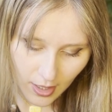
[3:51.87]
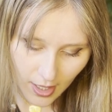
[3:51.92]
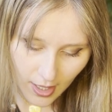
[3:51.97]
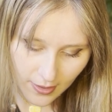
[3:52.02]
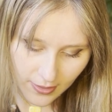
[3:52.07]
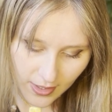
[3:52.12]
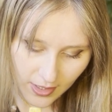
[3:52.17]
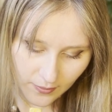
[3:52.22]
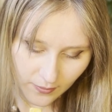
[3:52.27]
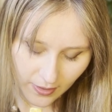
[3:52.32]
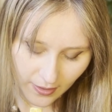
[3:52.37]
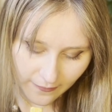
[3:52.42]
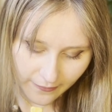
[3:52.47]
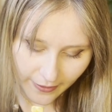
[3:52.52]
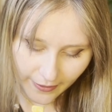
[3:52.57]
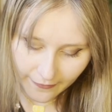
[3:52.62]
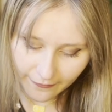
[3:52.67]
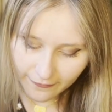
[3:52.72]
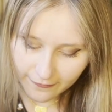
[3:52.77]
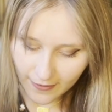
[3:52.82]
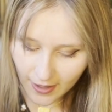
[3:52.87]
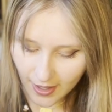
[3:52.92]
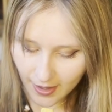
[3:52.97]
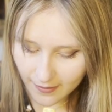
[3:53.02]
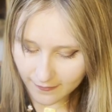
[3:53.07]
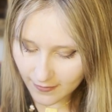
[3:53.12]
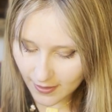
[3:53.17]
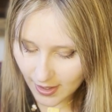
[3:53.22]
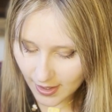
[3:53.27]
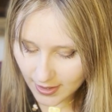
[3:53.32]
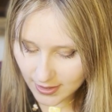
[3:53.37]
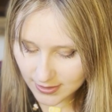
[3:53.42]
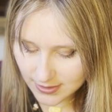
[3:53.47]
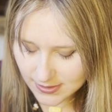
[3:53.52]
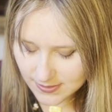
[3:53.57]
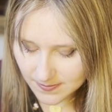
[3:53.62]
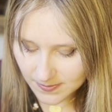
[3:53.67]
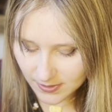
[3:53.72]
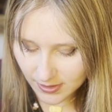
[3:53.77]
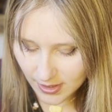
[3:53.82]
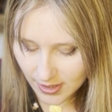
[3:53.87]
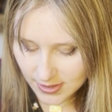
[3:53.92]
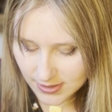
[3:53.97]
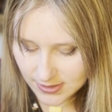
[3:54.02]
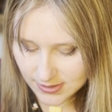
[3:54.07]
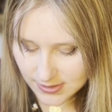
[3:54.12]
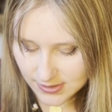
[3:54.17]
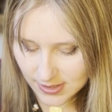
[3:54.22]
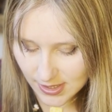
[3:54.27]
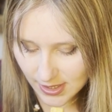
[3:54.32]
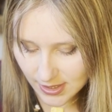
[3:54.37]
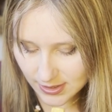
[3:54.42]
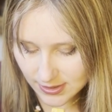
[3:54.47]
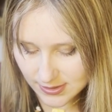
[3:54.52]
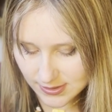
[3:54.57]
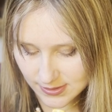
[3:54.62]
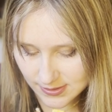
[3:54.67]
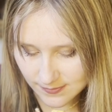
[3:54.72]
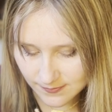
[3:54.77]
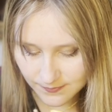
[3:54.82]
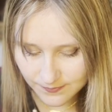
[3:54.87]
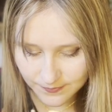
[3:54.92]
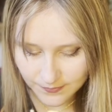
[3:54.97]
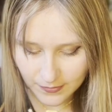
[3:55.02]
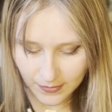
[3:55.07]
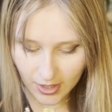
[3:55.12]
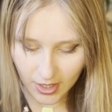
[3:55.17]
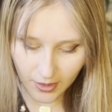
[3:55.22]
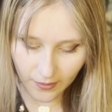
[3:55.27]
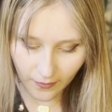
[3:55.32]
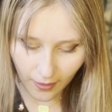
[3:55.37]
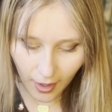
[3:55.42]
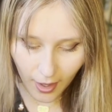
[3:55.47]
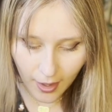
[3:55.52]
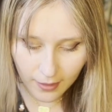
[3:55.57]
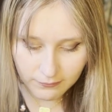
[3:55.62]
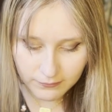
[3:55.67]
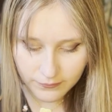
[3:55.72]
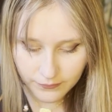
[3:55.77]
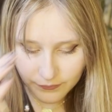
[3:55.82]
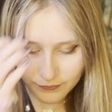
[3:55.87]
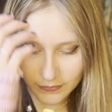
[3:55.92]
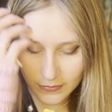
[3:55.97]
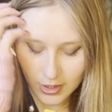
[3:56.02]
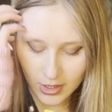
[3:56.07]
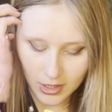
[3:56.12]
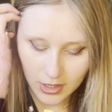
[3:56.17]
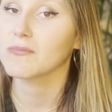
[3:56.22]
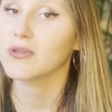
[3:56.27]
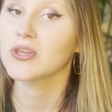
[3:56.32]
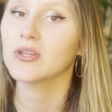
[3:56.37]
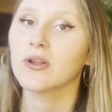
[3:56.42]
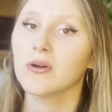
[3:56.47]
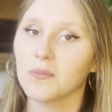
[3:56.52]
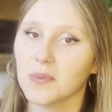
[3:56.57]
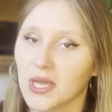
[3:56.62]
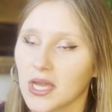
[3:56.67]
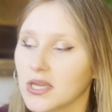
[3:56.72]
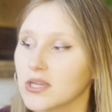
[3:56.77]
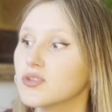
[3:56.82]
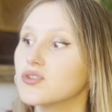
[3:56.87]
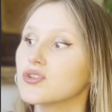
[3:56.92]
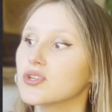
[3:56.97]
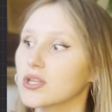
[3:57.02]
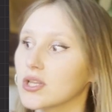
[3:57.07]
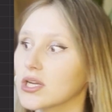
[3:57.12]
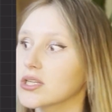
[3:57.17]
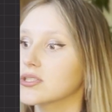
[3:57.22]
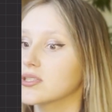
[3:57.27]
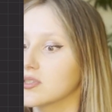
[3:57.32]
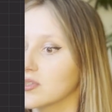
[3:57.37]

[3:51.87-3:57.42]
and then we have that 5x plus 6. Okay? You know me, I usually like to